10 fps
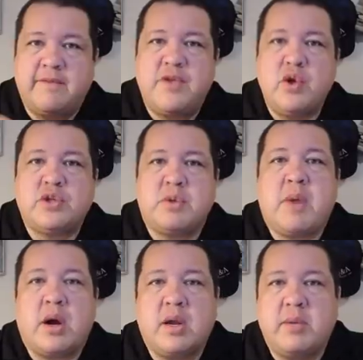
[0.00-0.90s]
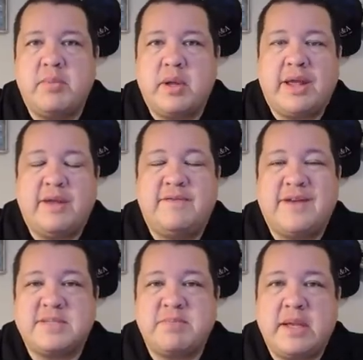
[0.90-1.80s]
future marketability
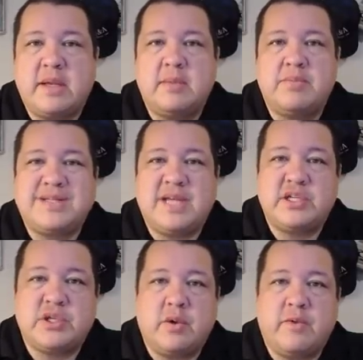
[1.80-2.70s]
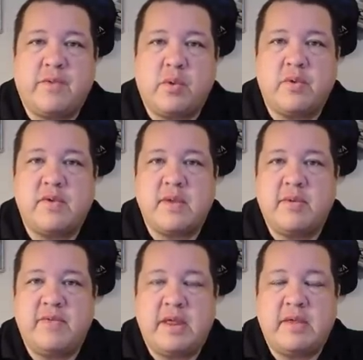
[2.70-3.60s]
investment potential for some
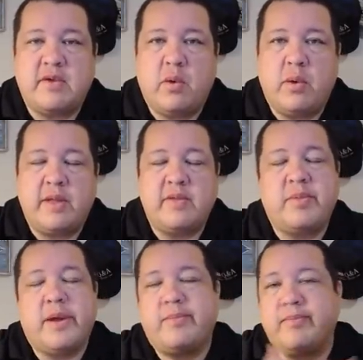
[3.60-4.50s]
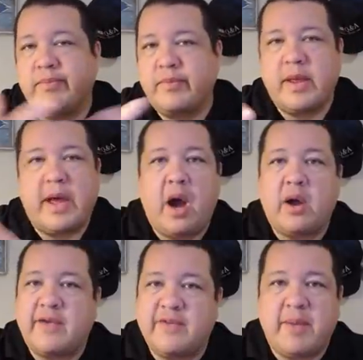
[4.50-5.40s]
of these coins, but I'll
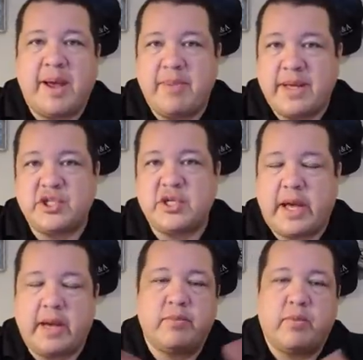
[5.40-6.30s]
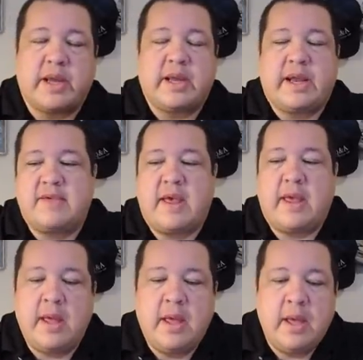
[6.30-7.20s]
give it my best shot. What can I
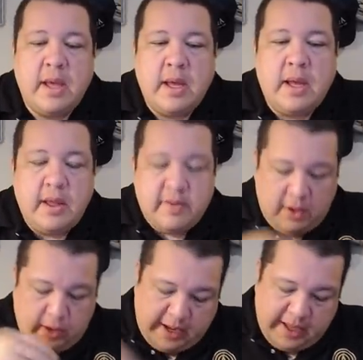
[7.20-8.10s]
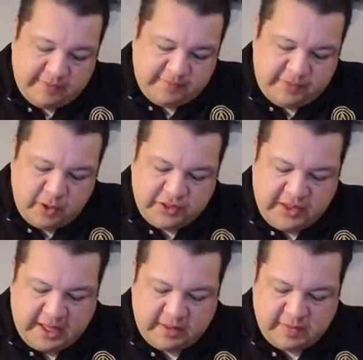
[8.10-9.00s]
say? So I have a few
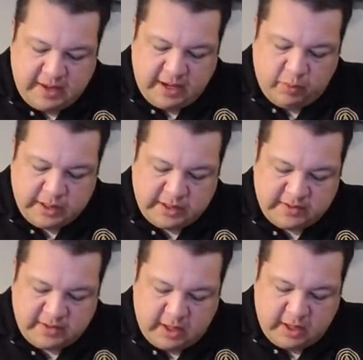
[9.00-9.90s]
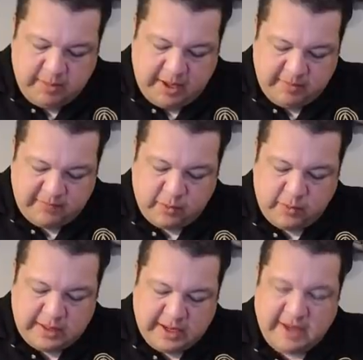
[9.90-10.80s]
things I uh, wanted to talk about before
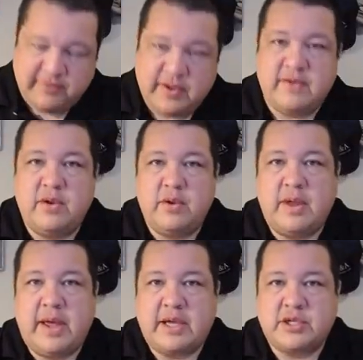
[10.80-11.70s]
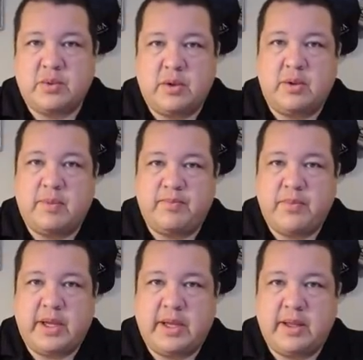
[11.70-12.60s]
we dive into the actual,
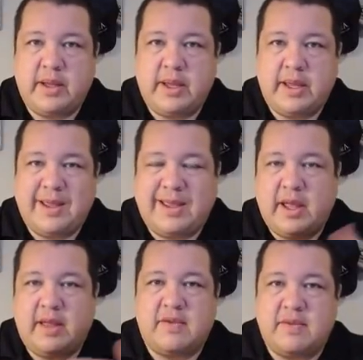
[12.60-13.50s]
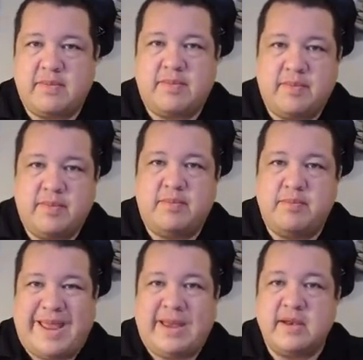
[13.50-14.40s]
uh, I guess,
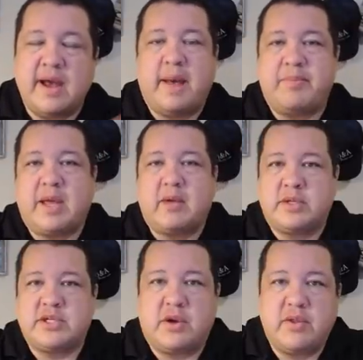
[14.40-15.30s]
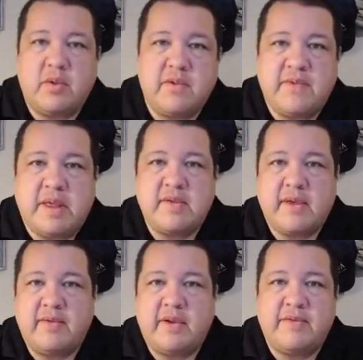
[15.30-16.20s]
main topic, which are those
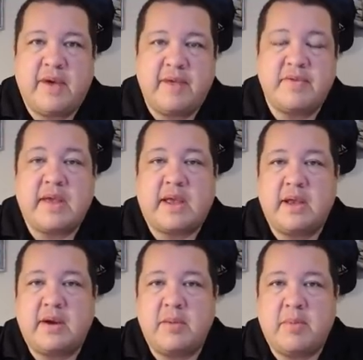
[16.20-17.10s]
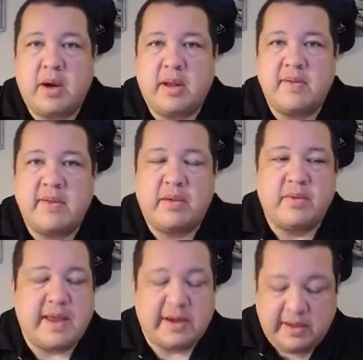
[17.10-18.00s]
V75 secondary market
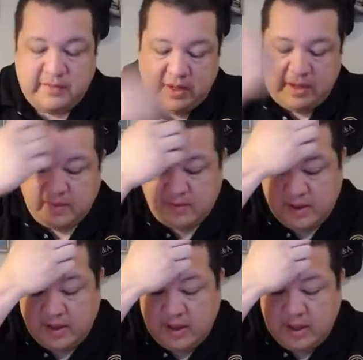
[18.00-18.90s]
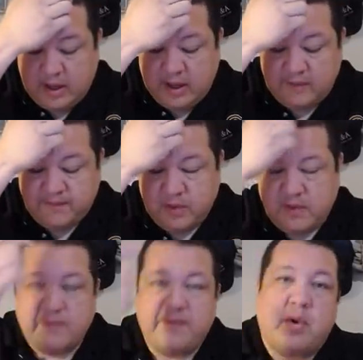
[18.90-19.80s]
sales activities. Uh,
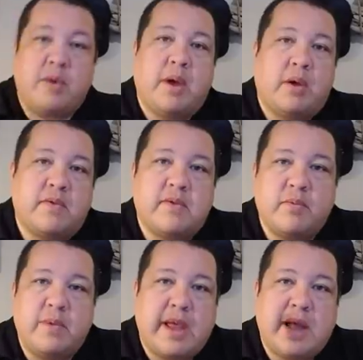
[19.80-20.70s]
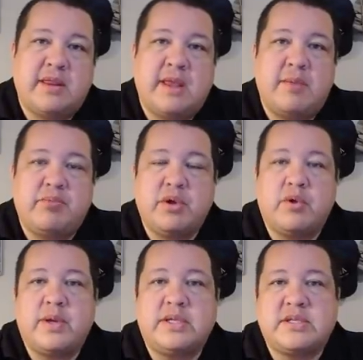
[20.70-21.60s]
first and foremost, we got the Blue
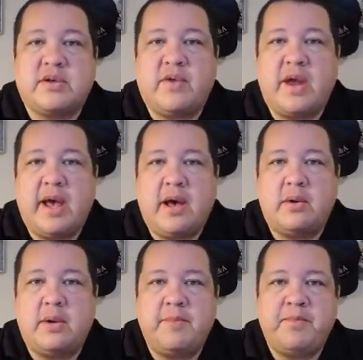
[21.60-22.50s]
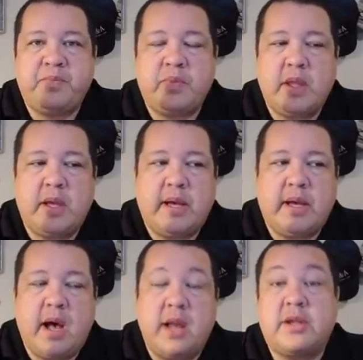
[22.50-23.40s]
Ridge Silverhound
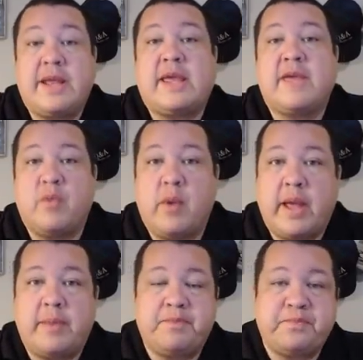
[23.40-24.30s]
uh, holiday giveaway